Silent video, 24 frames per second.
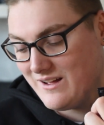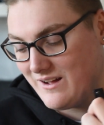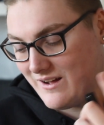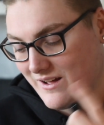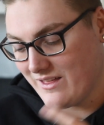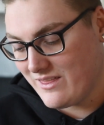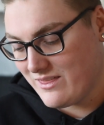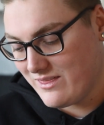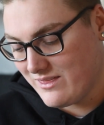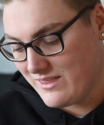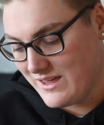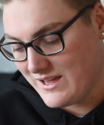I
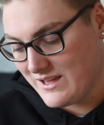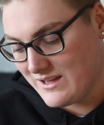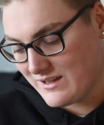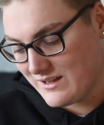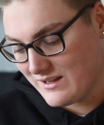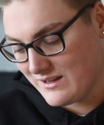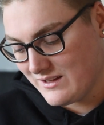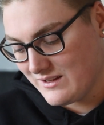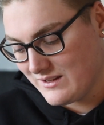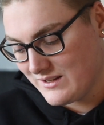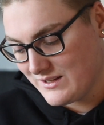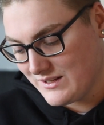
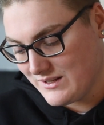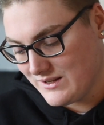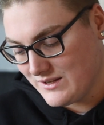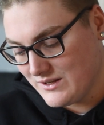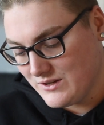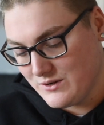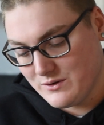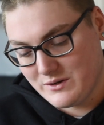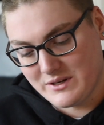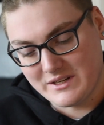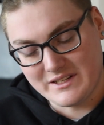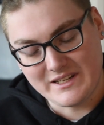think
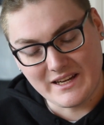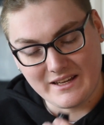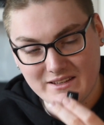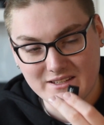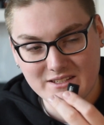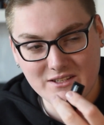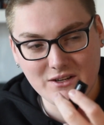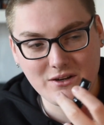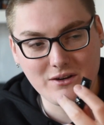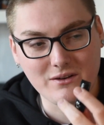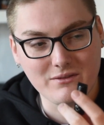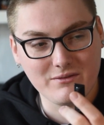you can take
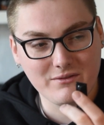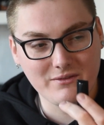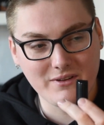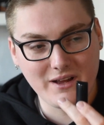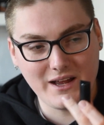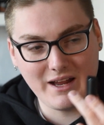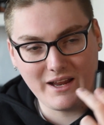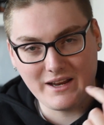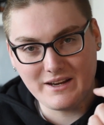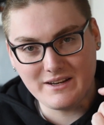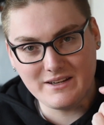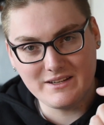this off
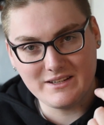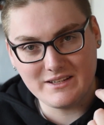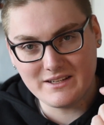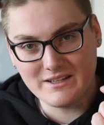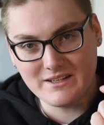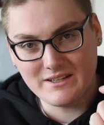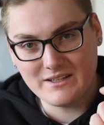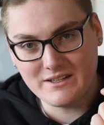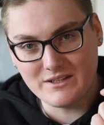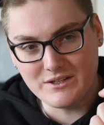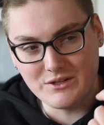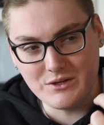and
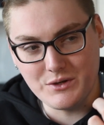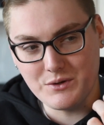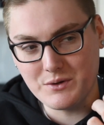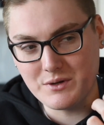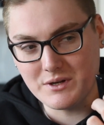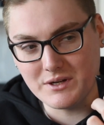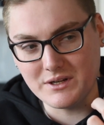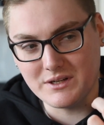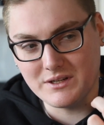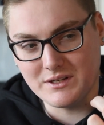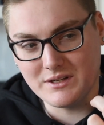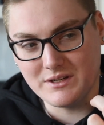you
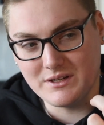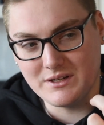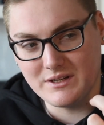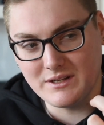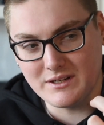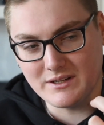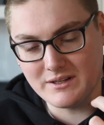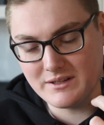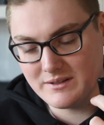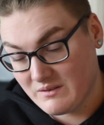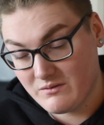can,